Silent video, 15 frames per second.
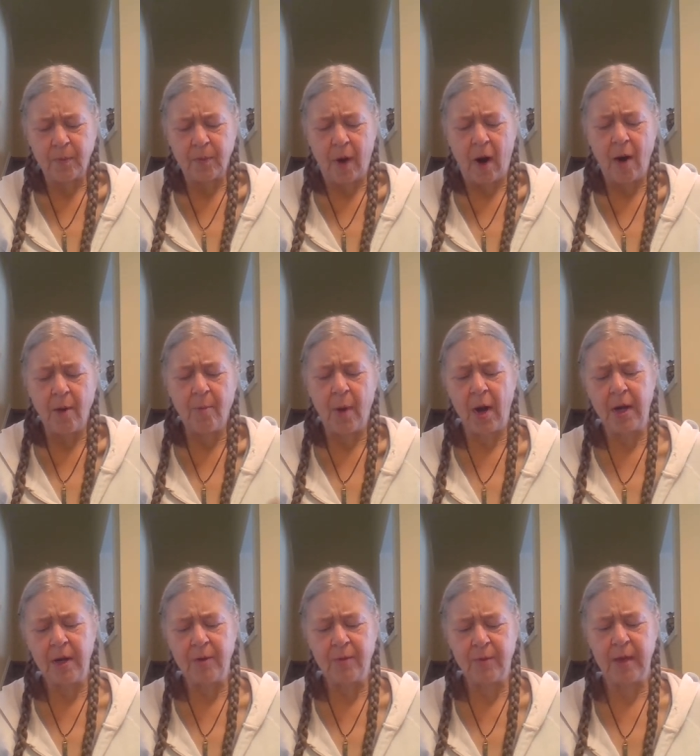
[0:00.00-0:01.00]
our
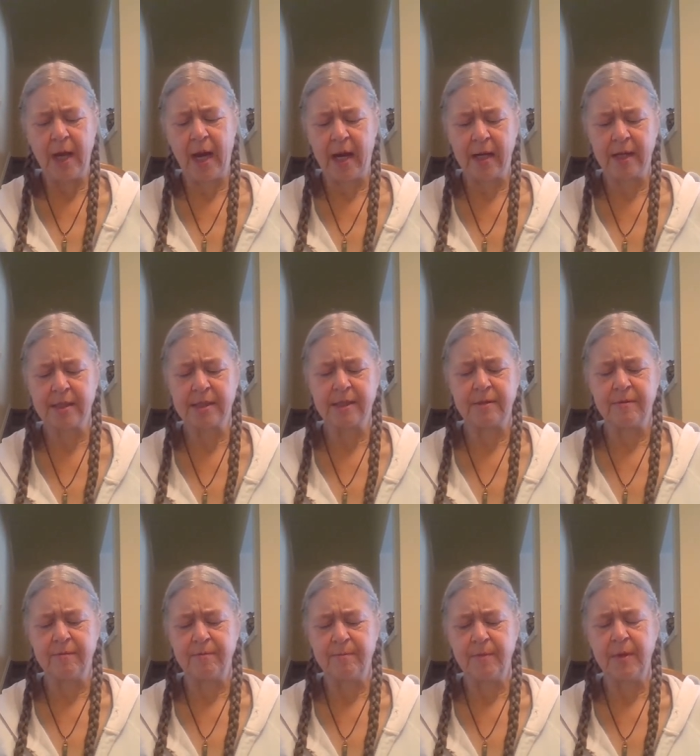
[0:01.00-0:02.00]
body reacts.
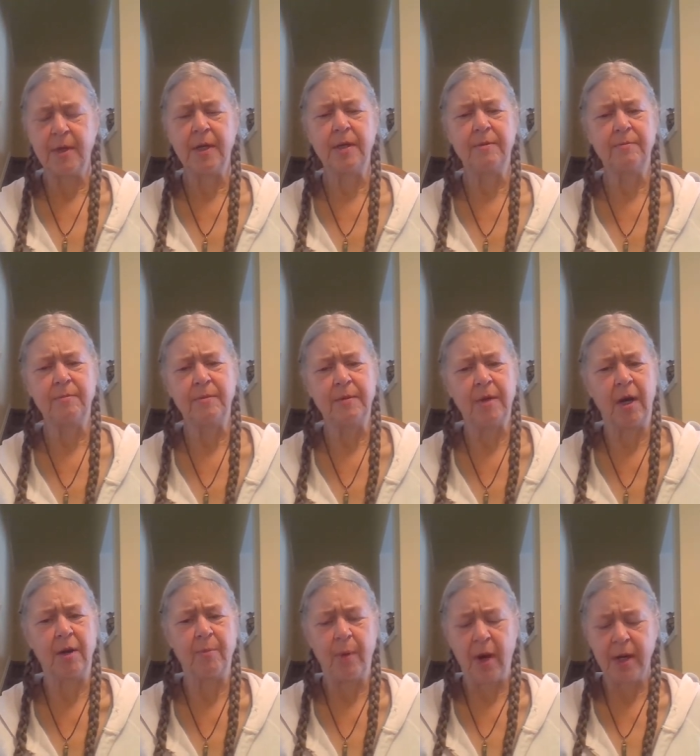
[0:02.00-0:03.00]

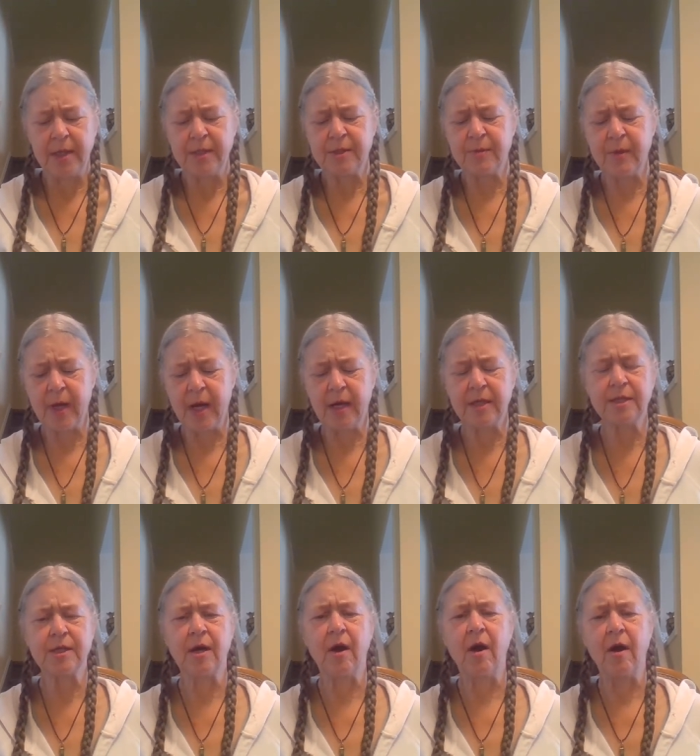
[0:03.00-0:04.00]
Our bodies reacts,
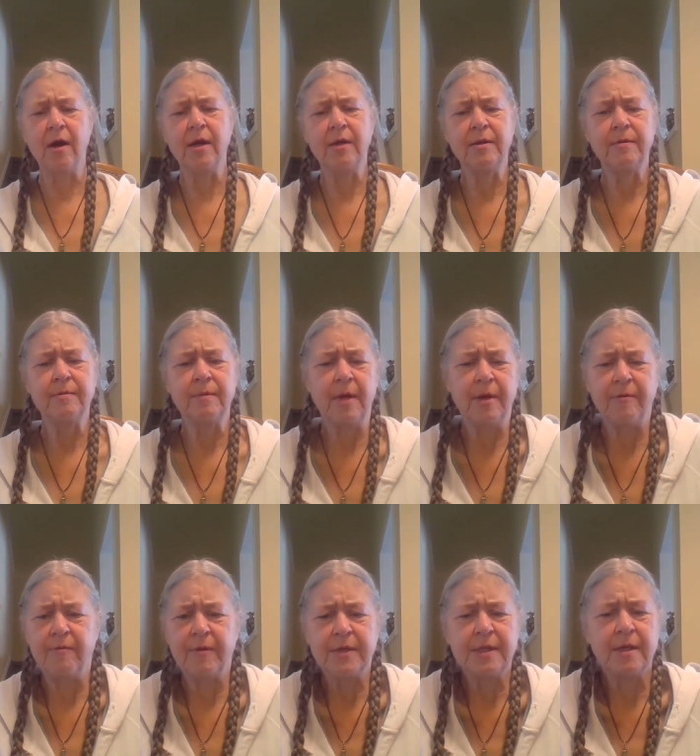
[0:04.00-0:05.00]
our heart, our
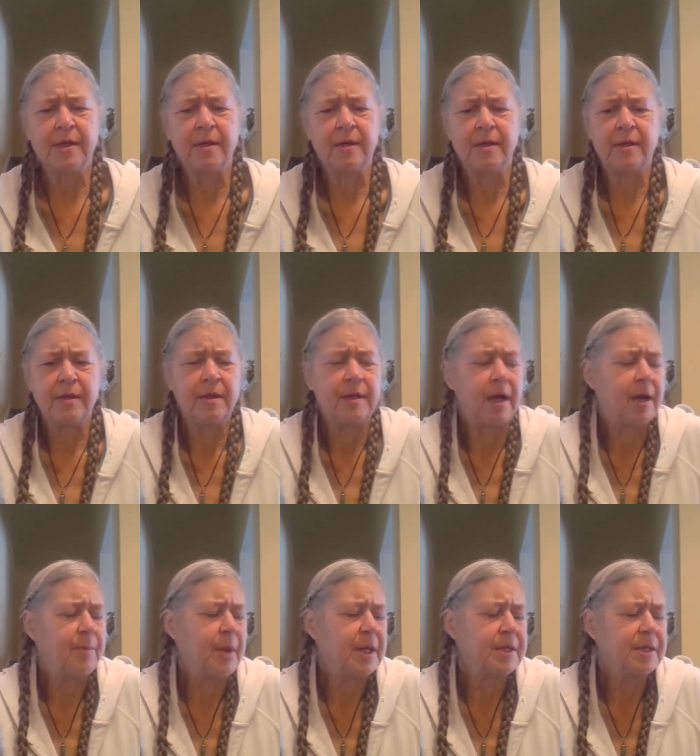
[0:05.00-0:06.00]
physical, our
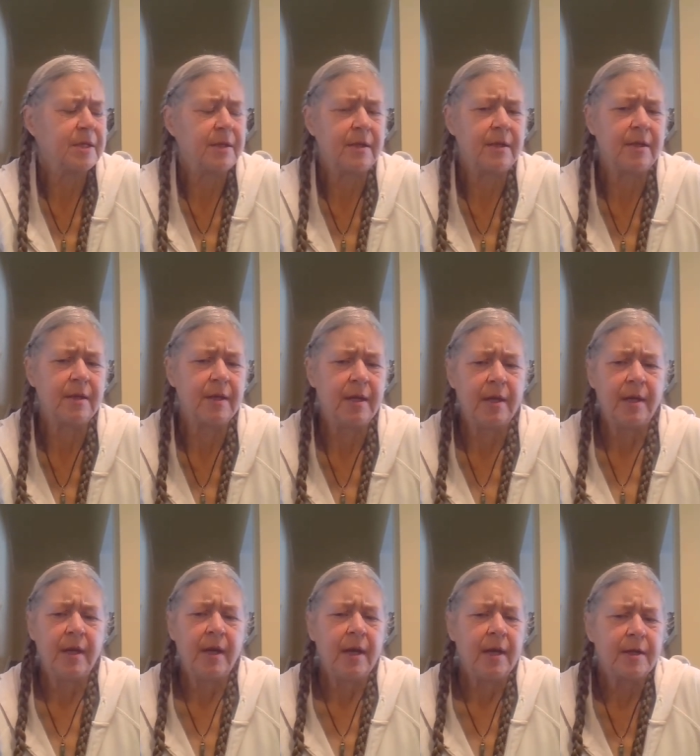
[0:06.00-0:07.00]
mental,
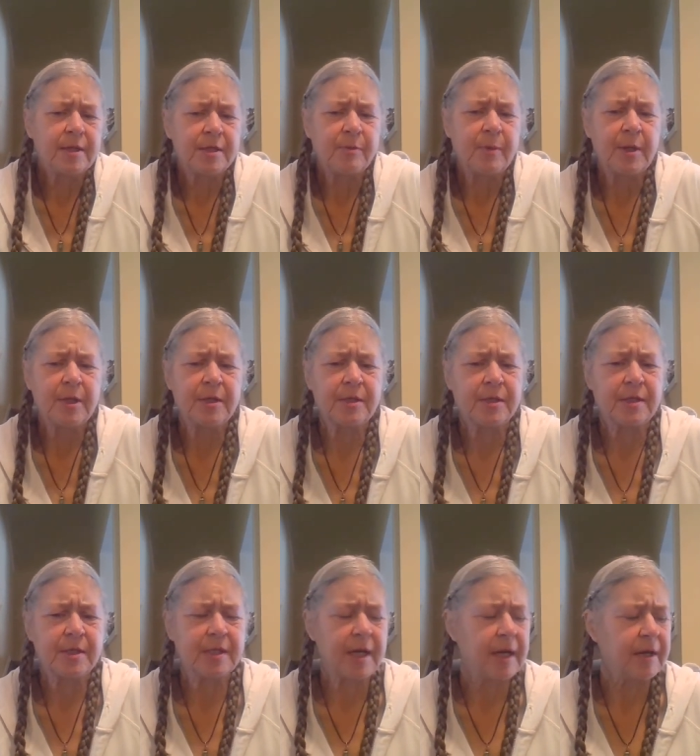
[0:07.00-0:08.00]
and our spiritual
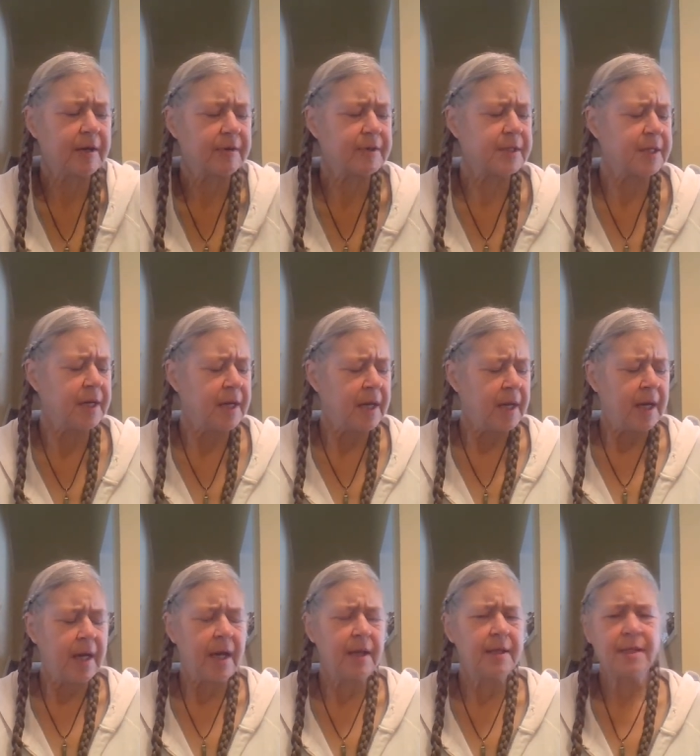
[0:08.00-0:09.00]
selves.
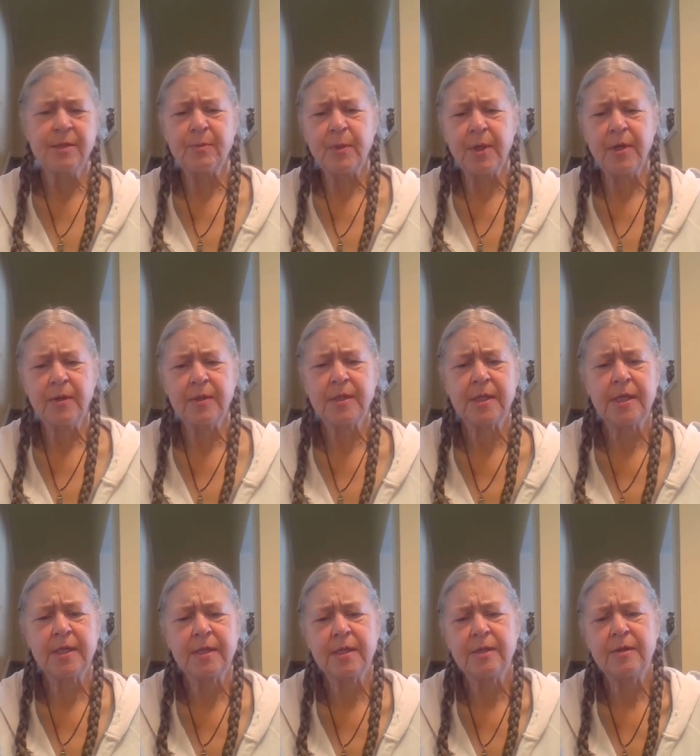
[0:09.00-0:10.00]
And this book goes
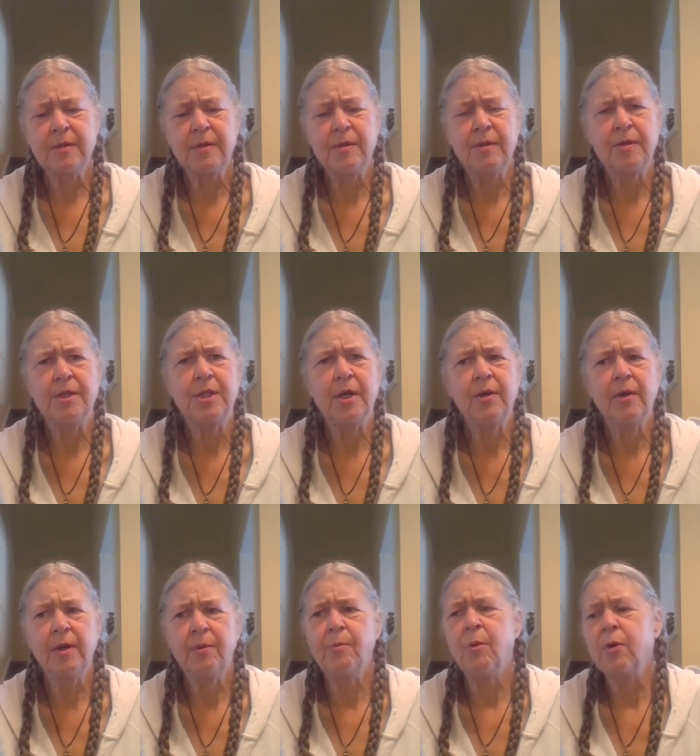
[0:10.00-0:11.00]
into
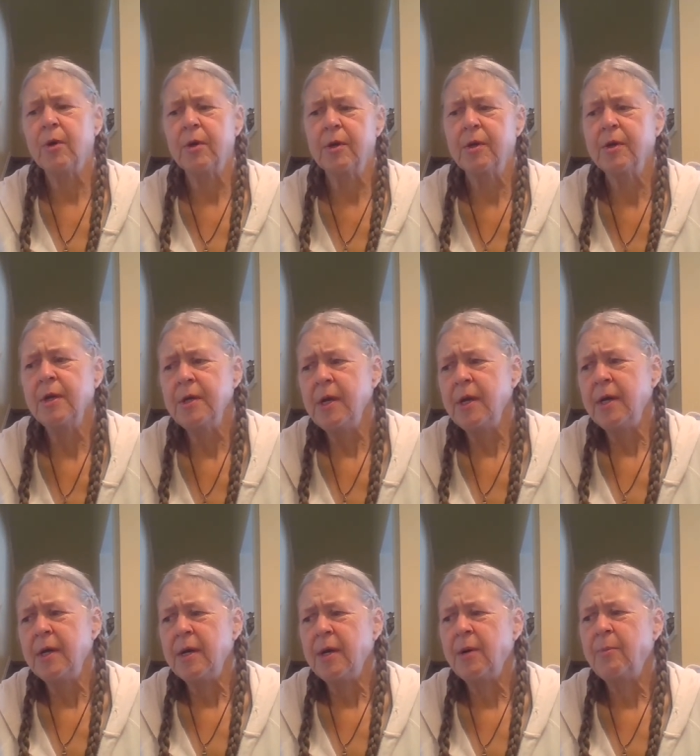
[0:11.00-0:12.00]
sharing more
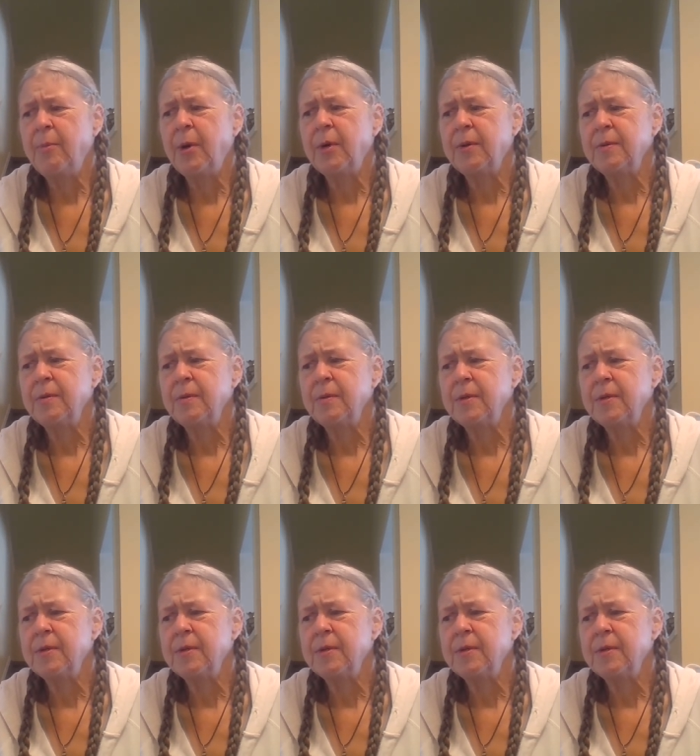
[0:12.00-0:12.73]
about